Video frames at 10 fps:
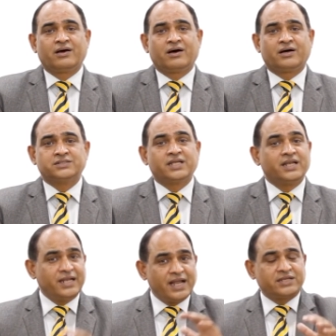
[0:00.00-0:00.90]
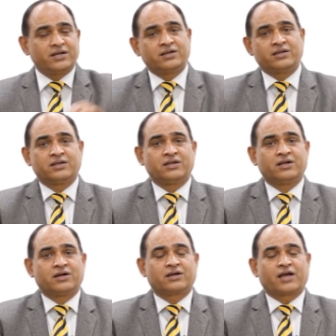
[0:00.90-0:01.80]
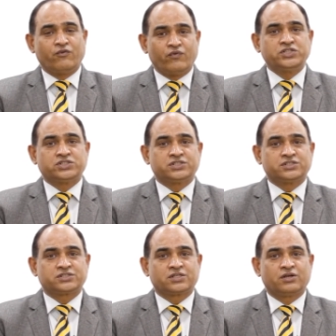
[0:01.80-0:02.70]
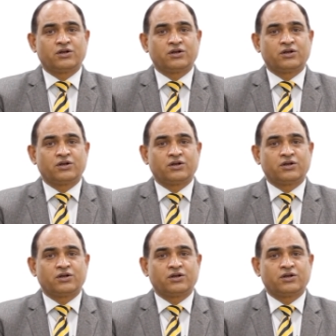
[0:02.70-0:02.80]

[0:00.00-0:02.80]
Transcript: the related conventions,